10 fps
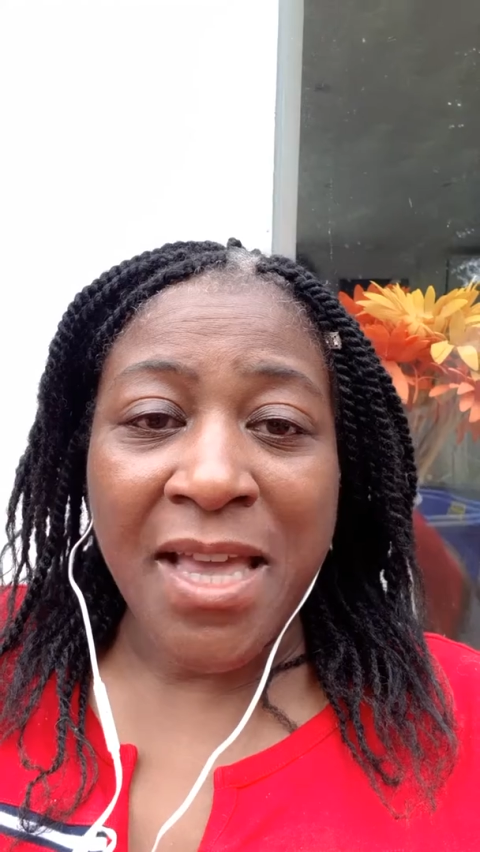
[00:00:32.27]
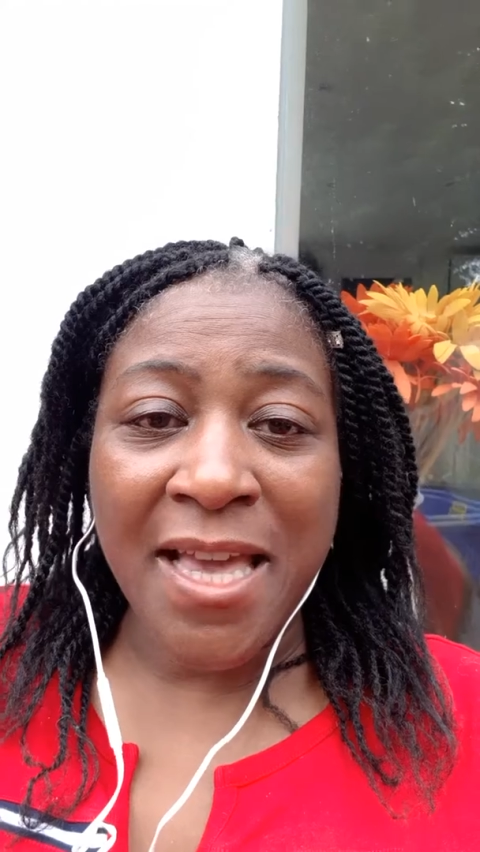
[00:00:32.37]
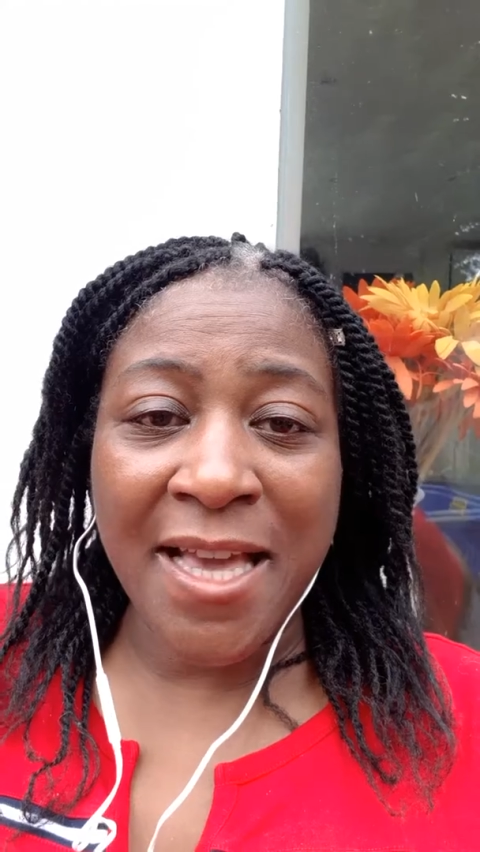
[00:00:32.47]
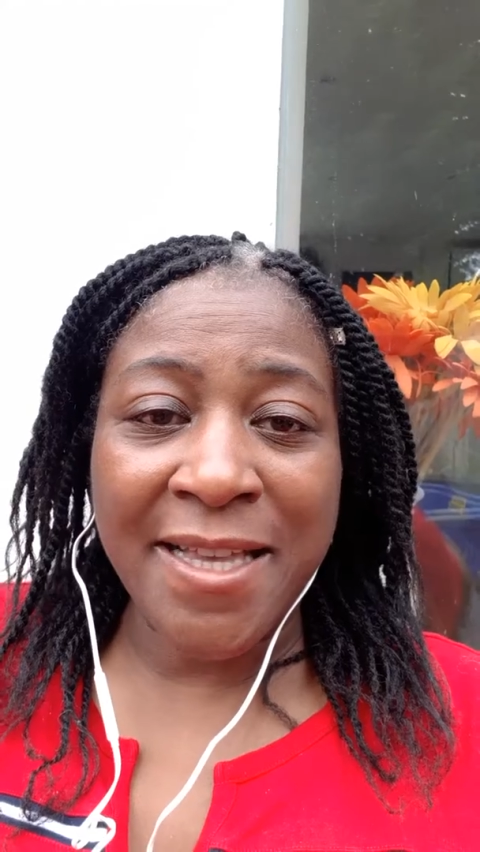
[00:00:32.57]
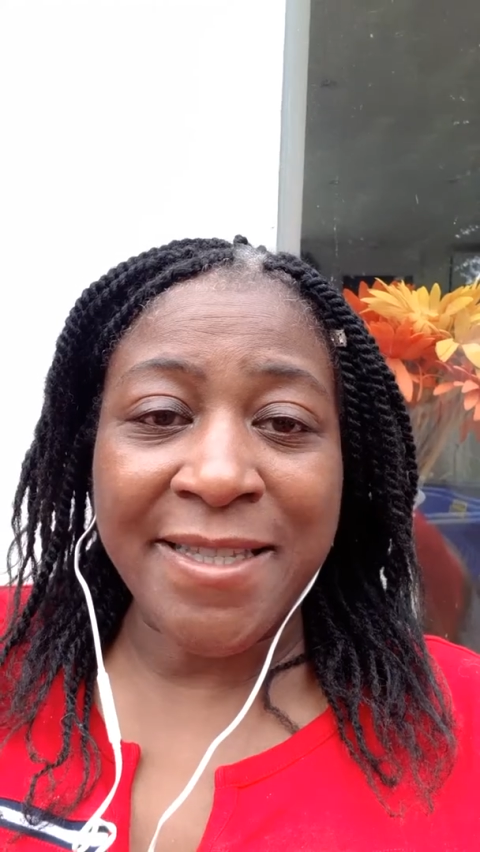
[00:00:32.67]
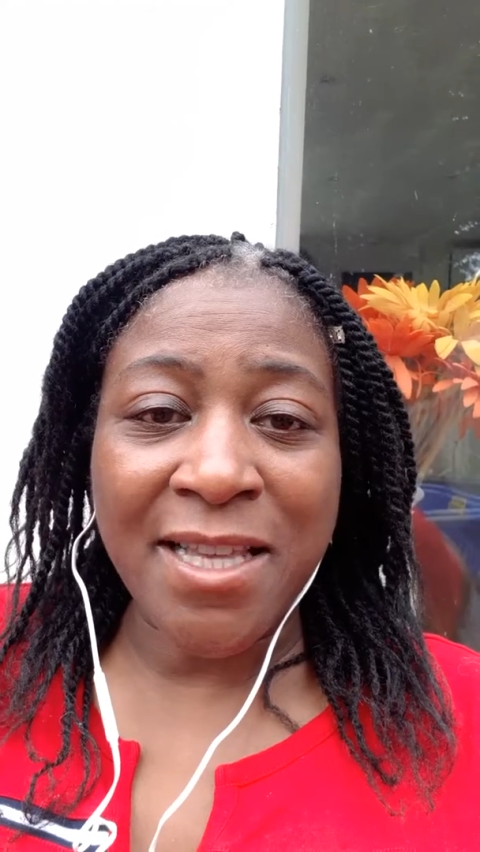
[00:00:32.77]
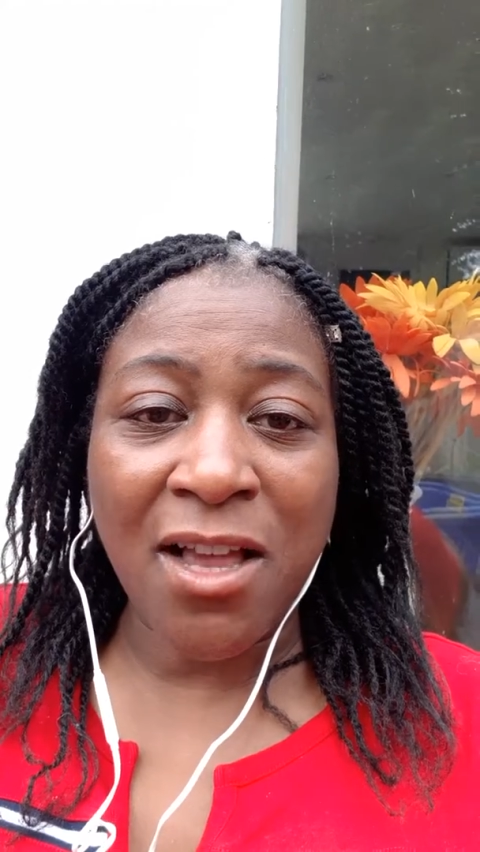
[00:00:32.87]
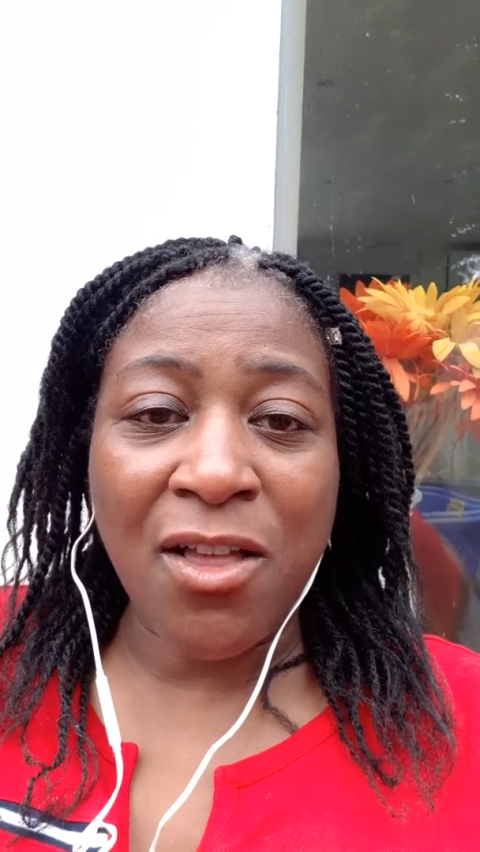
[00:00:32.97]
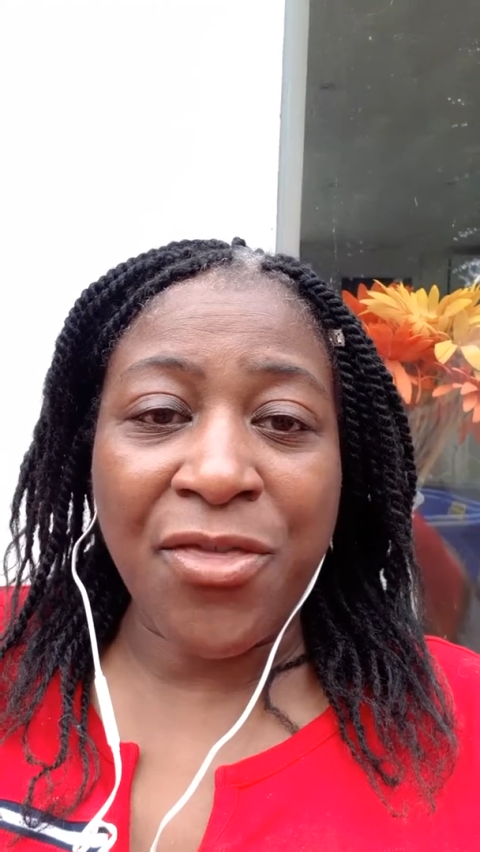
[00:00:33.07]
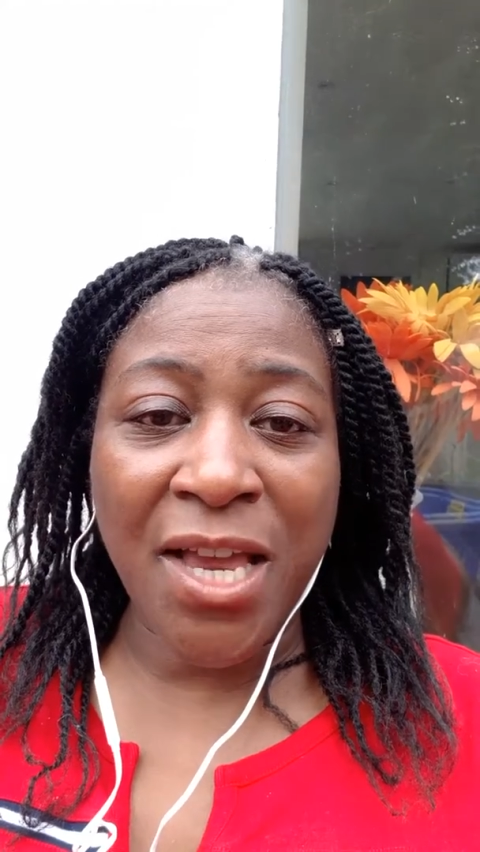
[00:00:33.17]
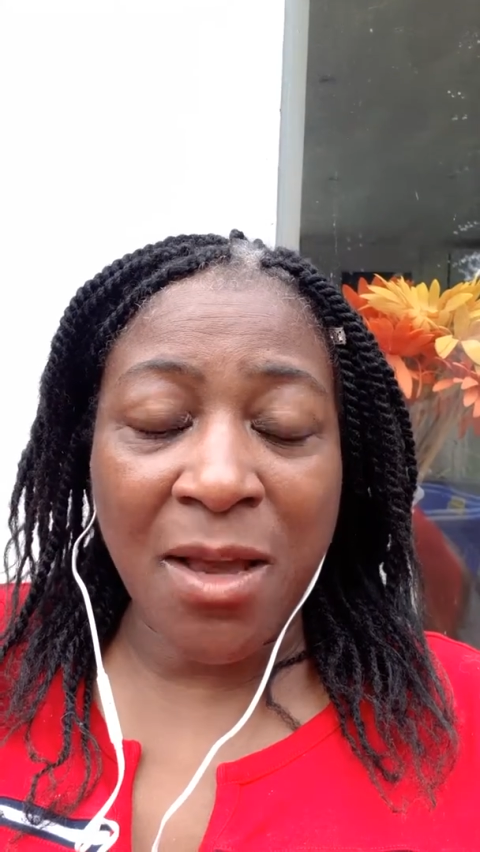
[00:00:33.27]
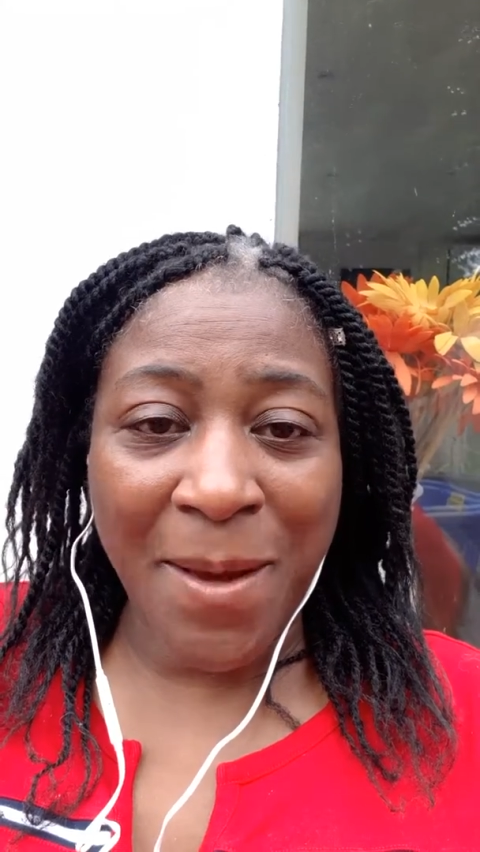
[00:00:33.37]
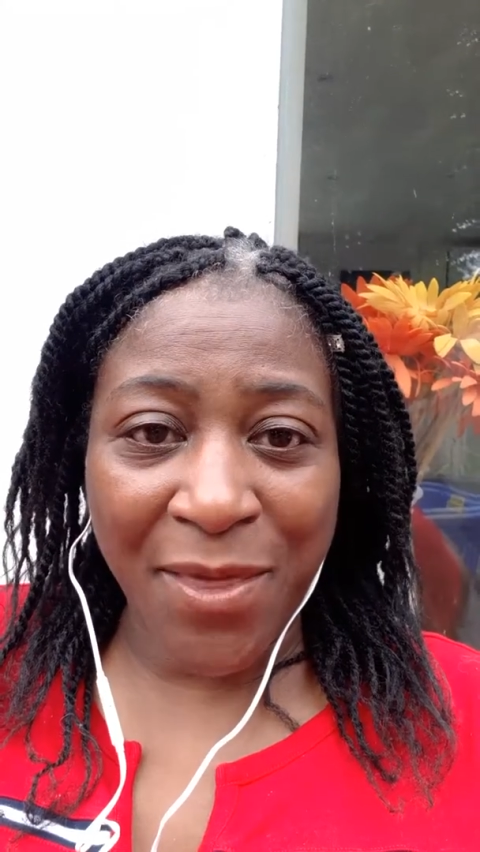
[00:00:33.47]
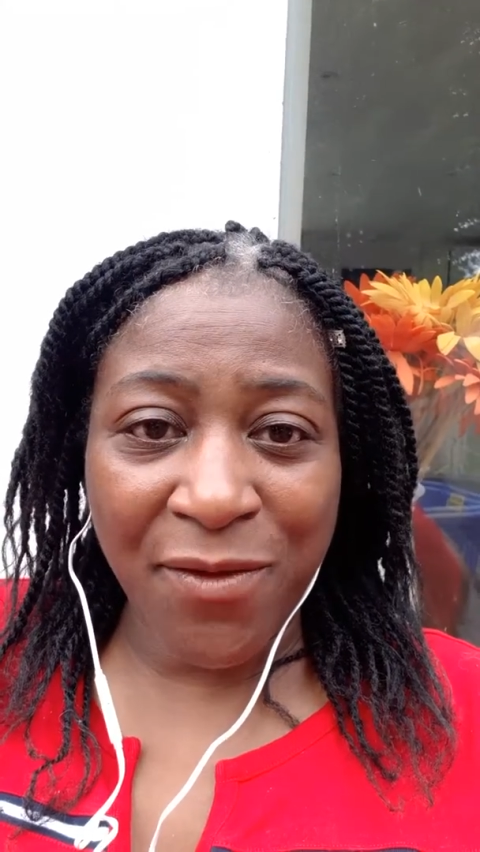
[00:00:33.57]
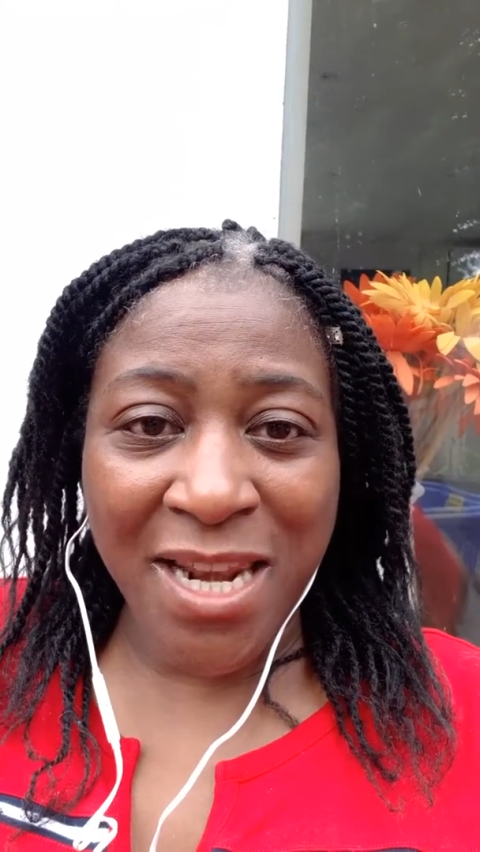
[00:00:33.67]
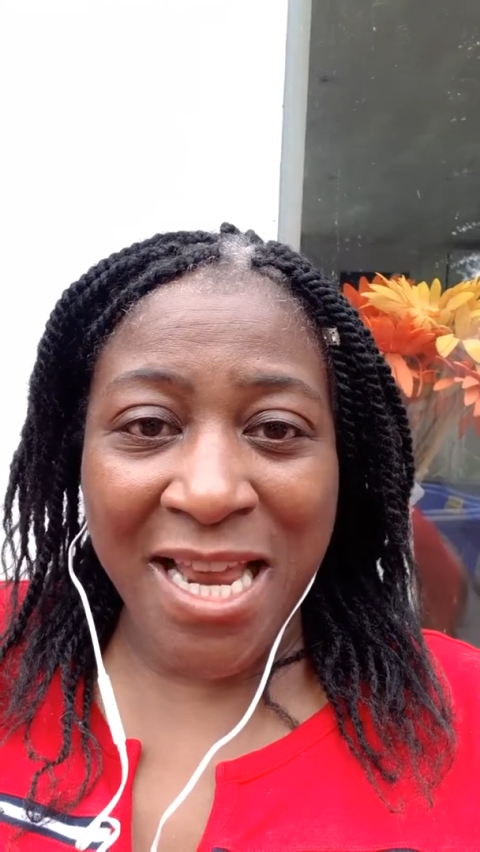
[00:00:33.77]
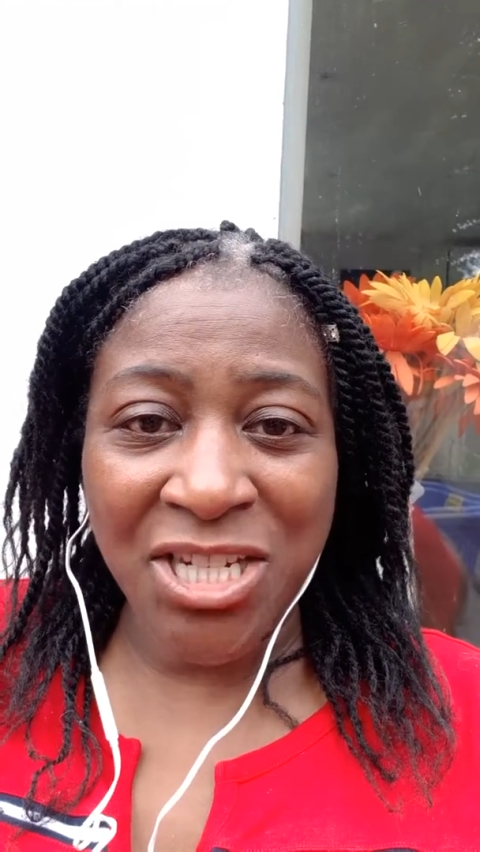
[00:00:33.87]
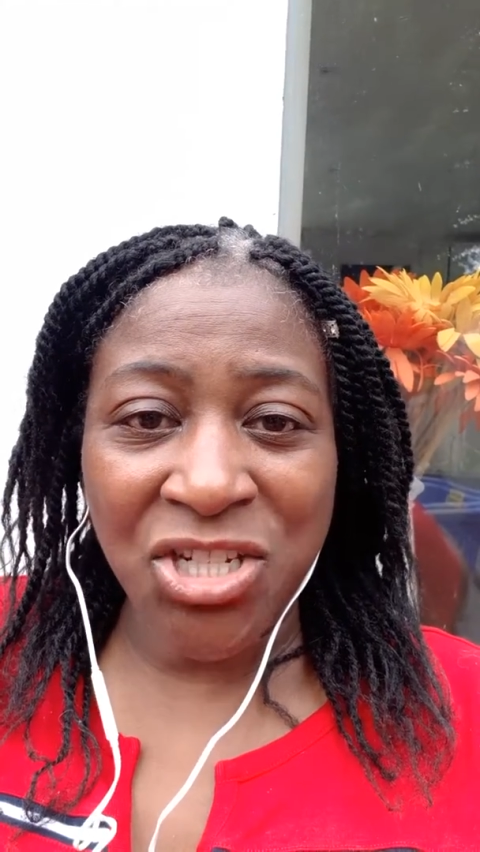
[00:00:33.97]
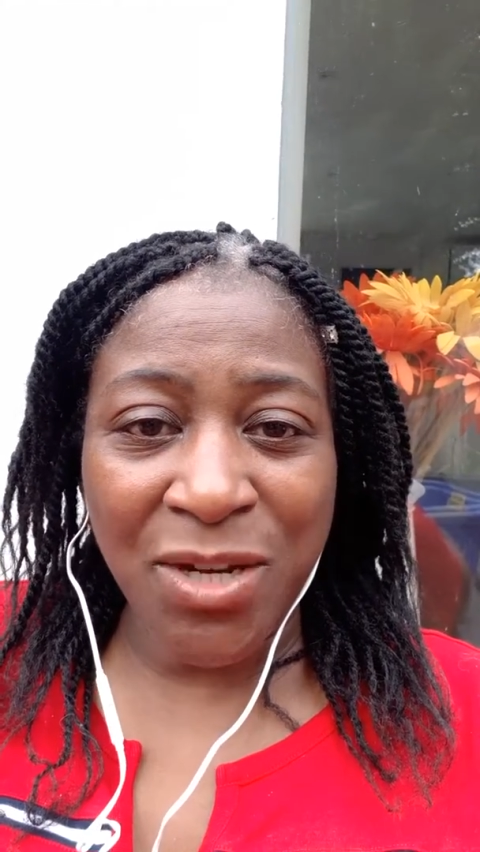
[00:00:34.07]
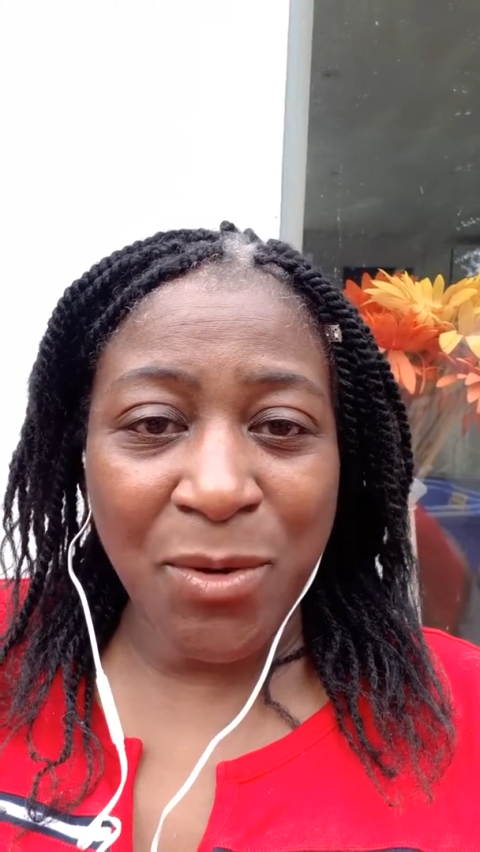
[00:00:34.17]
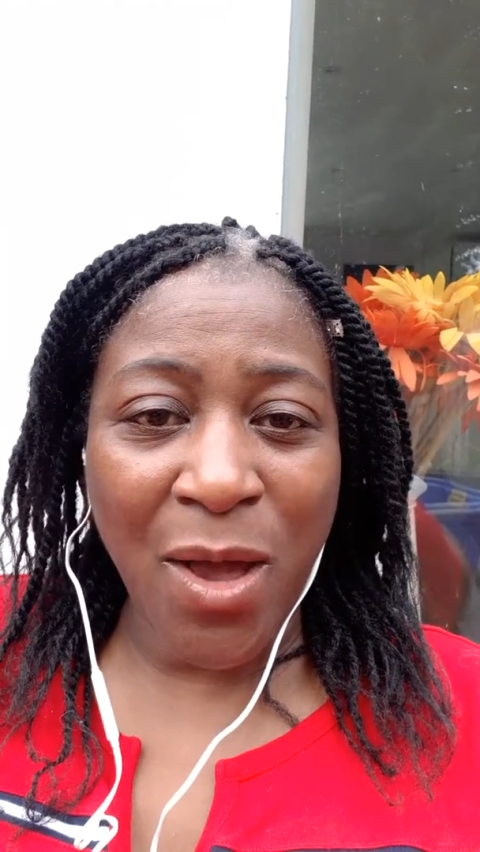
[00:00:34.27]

is think about the relationship